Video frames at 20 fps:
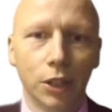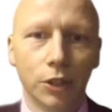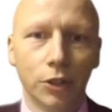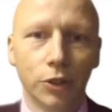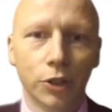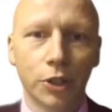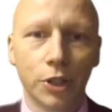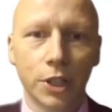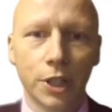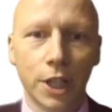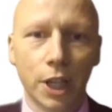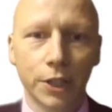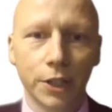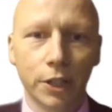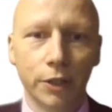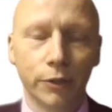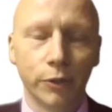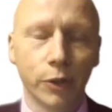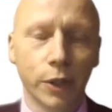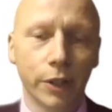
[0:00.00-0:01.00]
Just to start
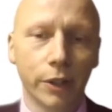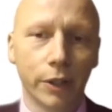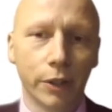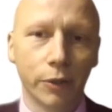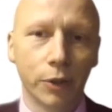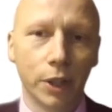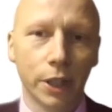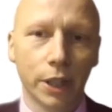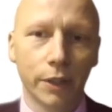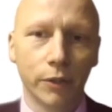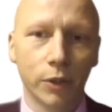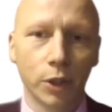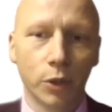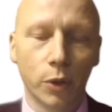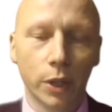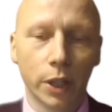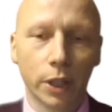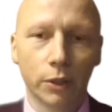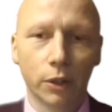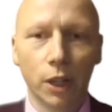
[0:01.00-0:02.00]
off with, I thought I'd give you a
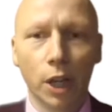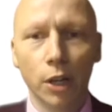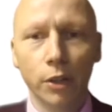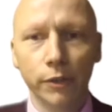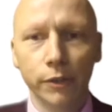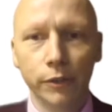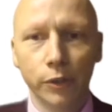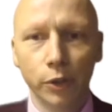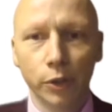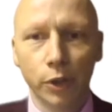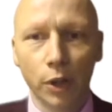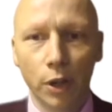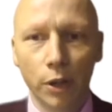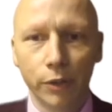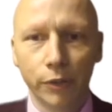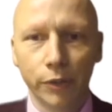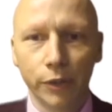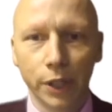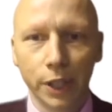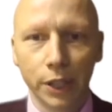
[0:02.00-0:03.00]
quick overview
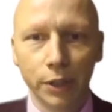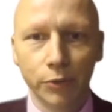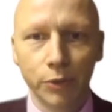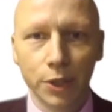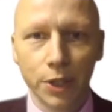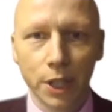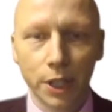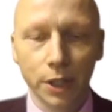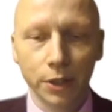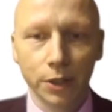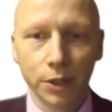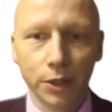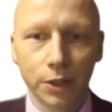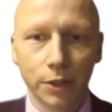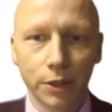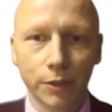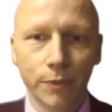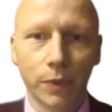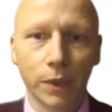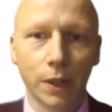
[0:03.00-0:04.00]
of the
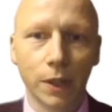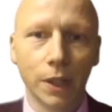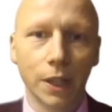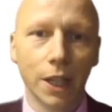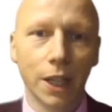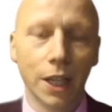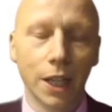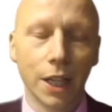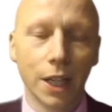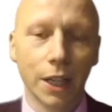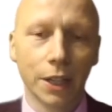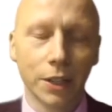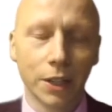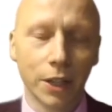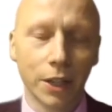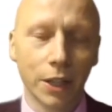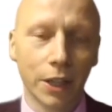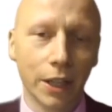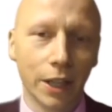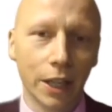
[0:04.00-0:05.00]
results.
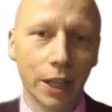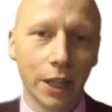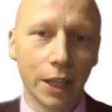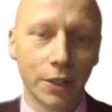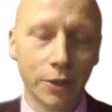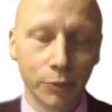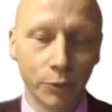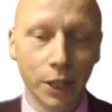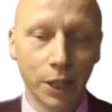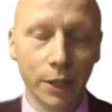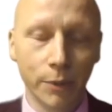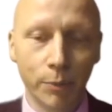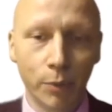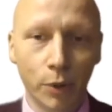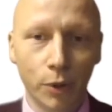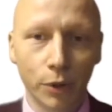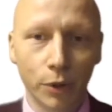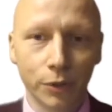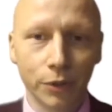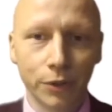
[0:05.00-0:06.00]
It's a really
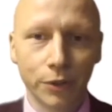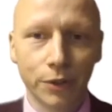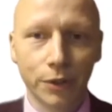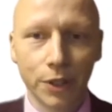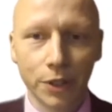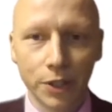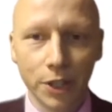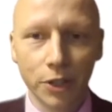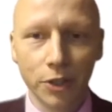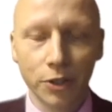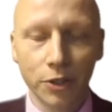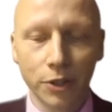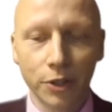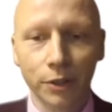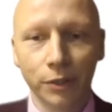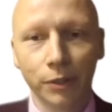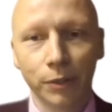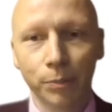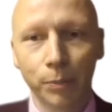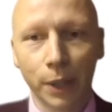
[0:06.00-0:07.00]
important decision
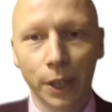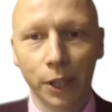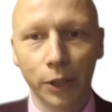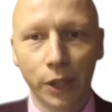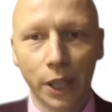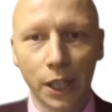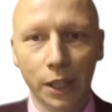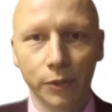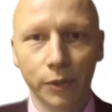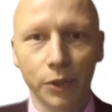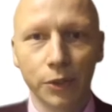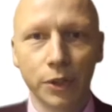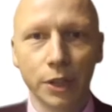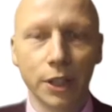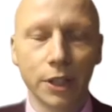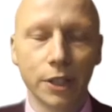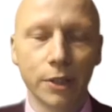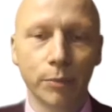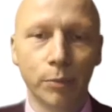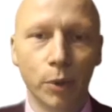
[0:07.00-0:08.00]
picking your A-Levels, and
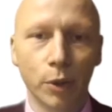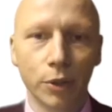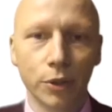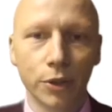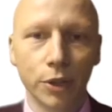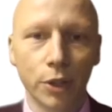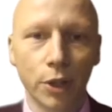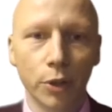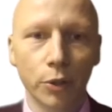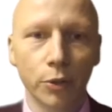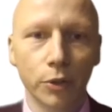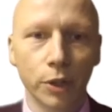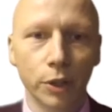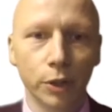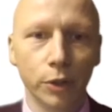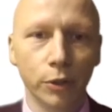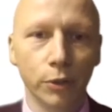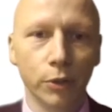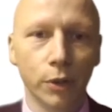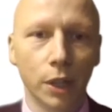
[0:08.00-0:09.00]
it's important to know that
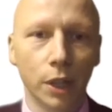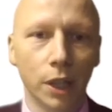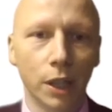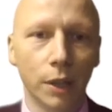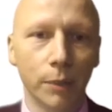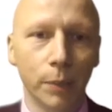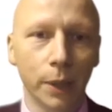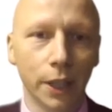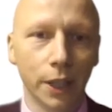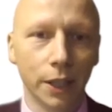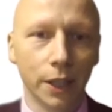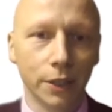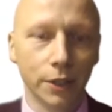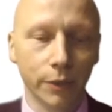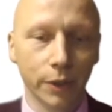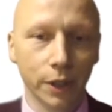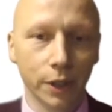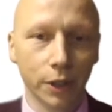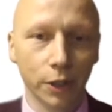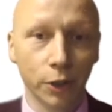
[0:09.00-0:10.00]
you are picking
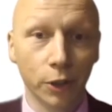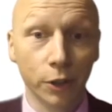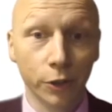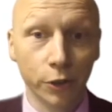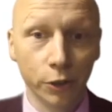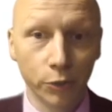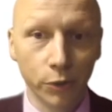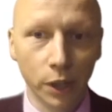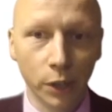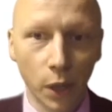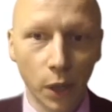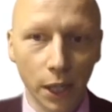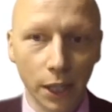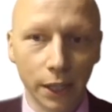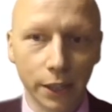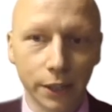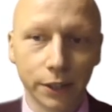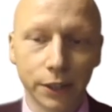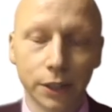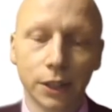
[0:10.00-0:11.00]
something that you're going to do really well
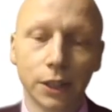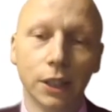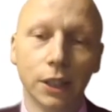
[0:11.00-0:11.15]
at.